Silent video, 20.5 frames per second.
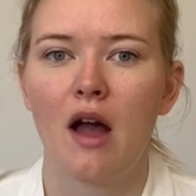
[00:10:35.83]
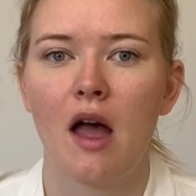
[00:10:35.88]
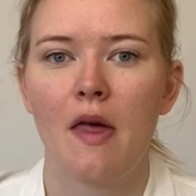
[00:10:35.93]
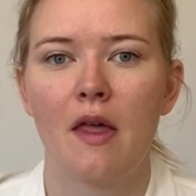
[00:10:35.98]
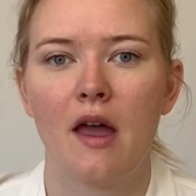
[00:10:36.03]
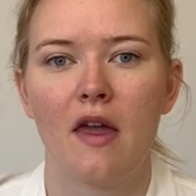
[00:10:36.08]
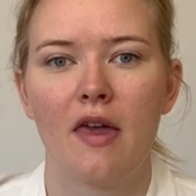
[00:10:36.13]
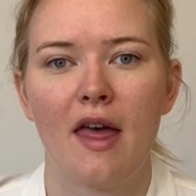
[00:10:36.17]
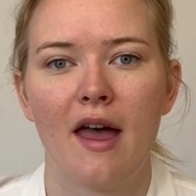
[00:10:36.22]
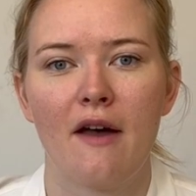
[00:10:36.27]
and
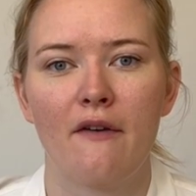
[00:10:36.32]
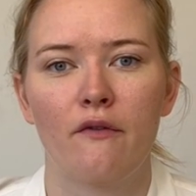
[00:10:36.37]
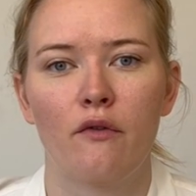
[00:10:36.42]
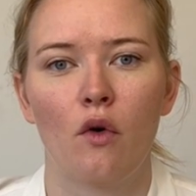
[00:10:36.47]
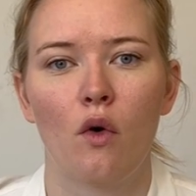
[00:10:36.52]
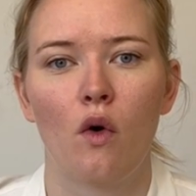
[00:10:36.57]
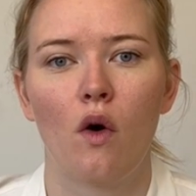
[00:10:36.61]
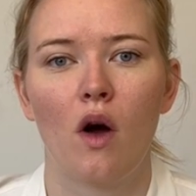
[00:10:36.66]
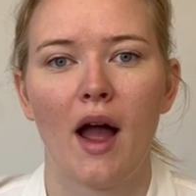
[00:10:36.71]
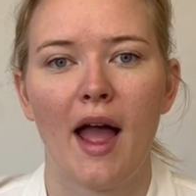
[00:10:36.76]
they
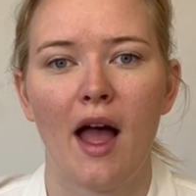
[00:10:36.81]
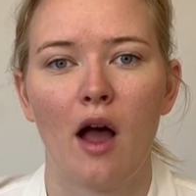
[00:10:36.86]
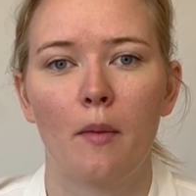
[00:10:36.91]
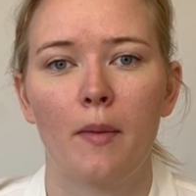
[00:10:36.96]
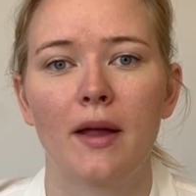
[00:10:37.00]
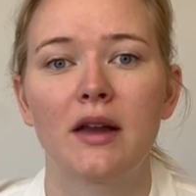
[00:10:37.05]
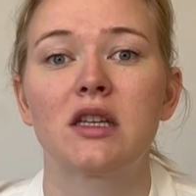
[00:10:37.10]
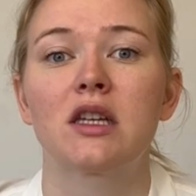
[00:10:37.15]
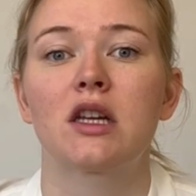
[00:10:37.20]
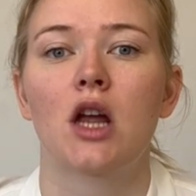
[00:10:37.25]
therefore are
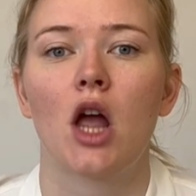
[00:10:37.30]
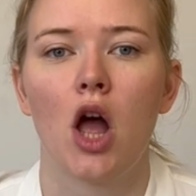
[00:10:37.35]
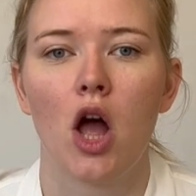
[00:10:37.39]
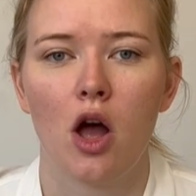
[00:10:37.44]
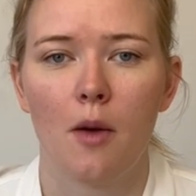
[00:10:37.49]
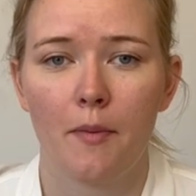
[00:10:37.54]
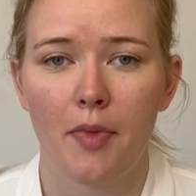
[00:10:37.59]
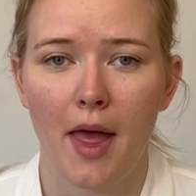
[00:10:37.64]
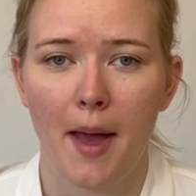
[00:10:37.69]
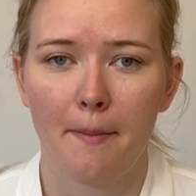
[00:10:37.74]
helping to
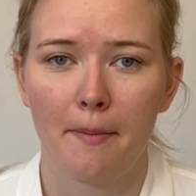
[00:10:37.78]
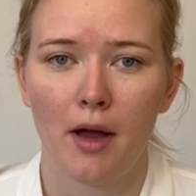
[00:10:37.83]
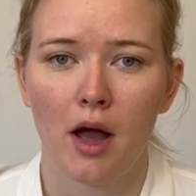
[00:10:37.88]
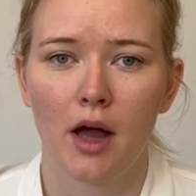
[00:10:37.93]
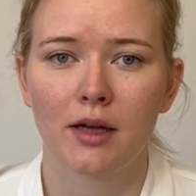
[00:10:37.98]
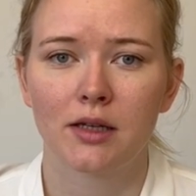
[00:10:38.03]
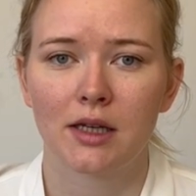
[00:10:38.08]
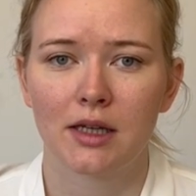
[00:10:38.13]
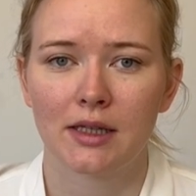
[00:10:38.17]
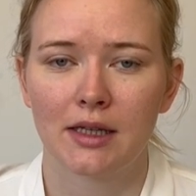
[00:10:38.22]
curb their
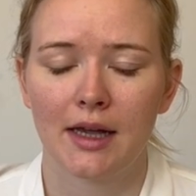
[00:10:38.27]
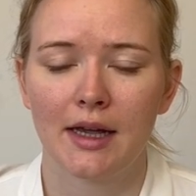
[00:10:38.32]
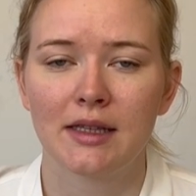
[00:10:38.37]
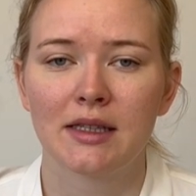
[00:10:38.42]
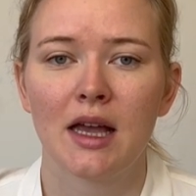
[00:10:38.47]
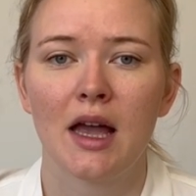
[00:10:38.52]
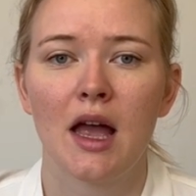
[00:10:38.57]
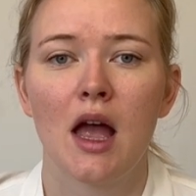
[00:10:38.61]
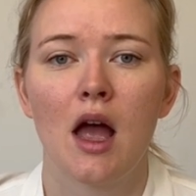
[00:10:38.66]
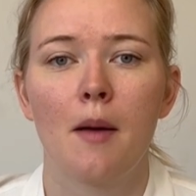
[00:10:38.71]
purchases
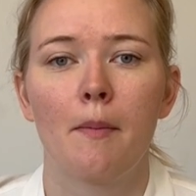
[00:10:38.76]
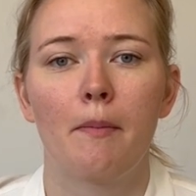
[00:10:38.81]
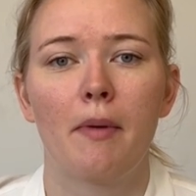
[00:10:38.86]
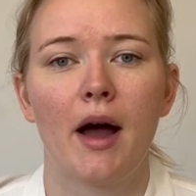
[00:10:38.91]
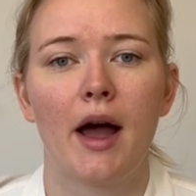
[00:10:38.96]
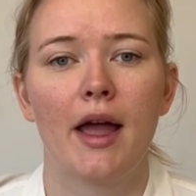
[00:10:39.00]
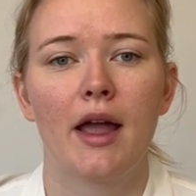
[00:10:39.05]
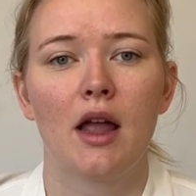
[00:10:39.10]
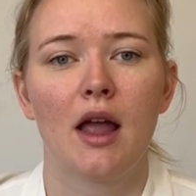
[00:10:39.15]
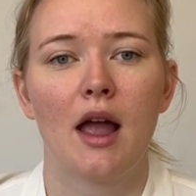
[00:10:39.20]

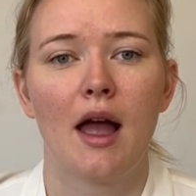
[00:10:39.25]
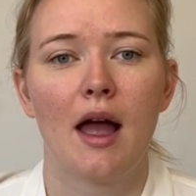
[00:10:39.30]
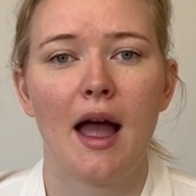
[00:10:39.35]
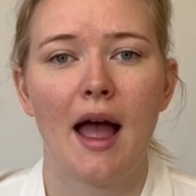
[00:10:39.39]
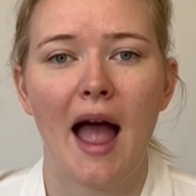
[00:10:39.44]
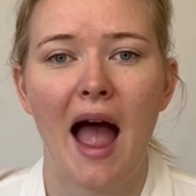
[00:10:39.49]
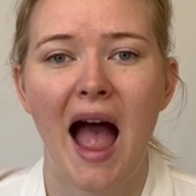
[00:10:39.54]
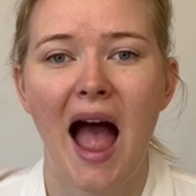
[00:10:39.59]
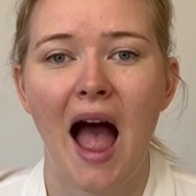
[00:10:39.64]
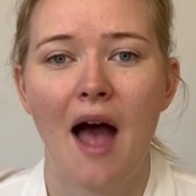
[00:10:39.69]
by
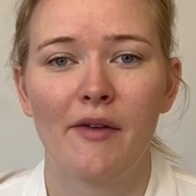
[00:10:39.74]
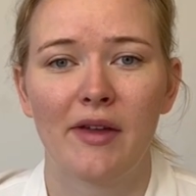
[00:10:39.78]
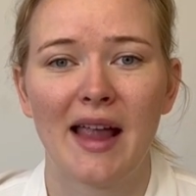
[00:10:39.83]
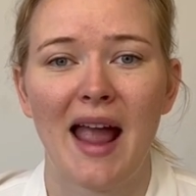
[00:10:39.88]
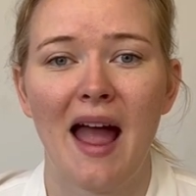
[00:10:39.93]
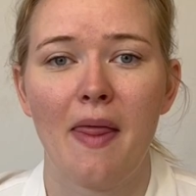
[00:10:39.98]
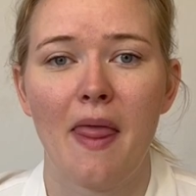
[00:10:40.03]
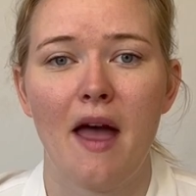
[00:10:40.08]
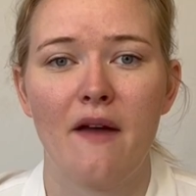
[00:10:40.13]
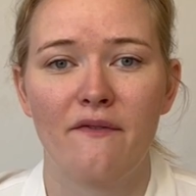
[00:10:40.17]
having
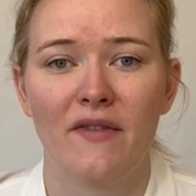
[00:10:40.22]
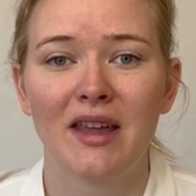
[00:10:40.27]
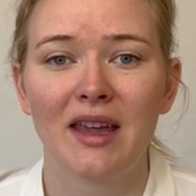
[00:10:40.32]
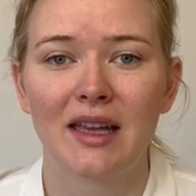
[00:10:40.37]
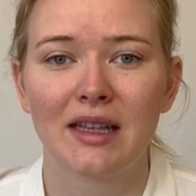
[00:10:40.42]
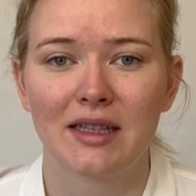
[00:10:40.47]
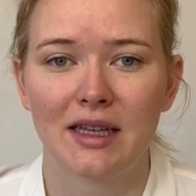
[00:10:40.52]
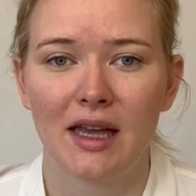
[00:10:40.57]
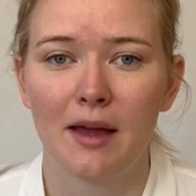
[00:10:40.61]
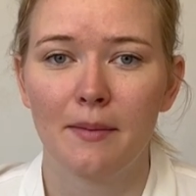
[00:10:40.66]
at their
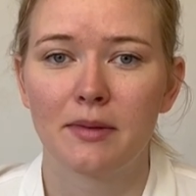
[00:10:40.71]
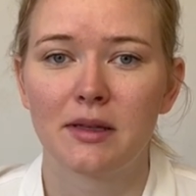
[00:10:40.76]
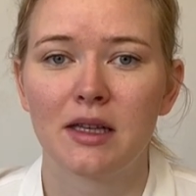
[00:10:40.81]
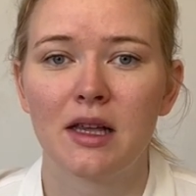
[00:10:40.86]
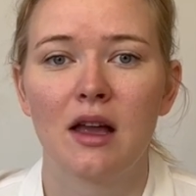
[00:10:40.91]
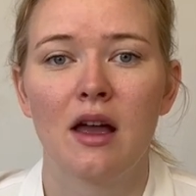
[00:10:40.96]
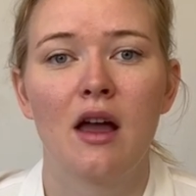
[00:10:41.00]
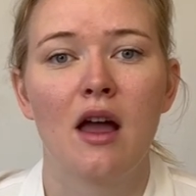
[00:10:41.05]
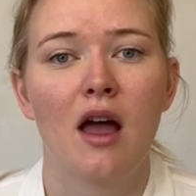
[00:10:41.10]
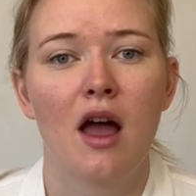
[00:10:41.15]
fingertips
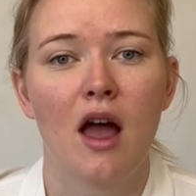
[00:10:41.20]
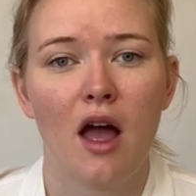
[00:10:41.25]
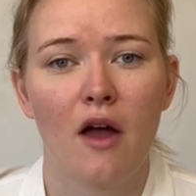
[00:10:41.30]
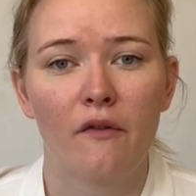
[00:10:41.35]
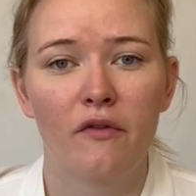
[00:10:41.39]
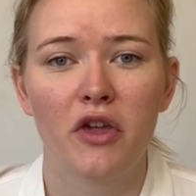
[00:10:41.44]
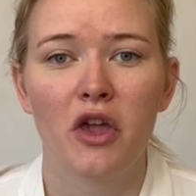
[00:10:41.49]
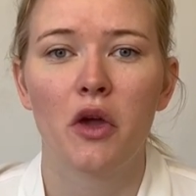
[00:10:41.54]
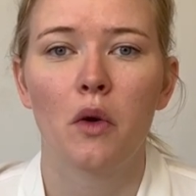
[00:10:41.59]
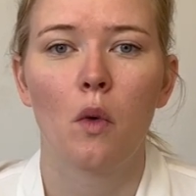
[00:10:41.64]
a
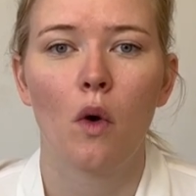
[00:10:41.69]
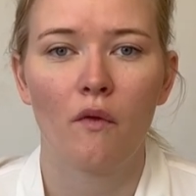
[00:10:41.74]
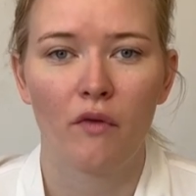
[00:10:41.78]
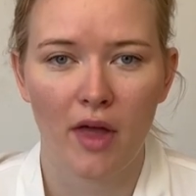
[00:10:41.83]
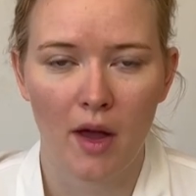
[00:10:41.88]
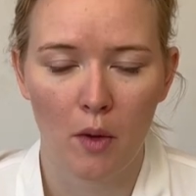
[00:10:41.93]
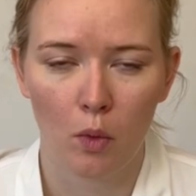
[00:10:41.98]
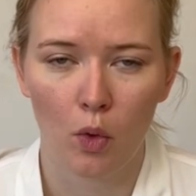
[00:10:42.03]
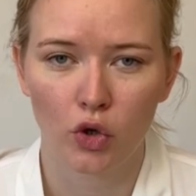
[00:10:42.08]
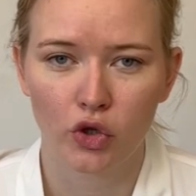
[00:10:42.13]
view of
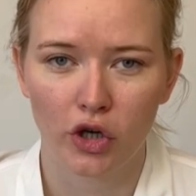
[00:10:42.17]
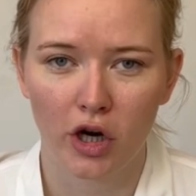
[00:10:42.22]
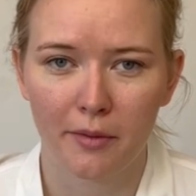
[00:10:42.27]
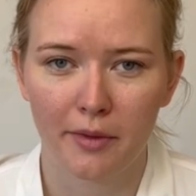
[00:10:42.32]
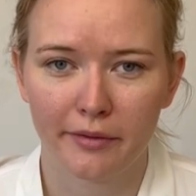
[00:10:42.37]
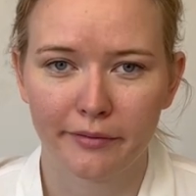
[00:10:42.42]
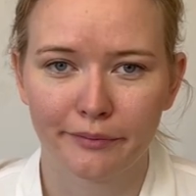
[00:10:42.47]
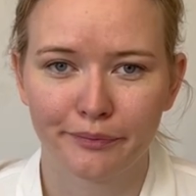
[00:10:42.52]
their wardrobe.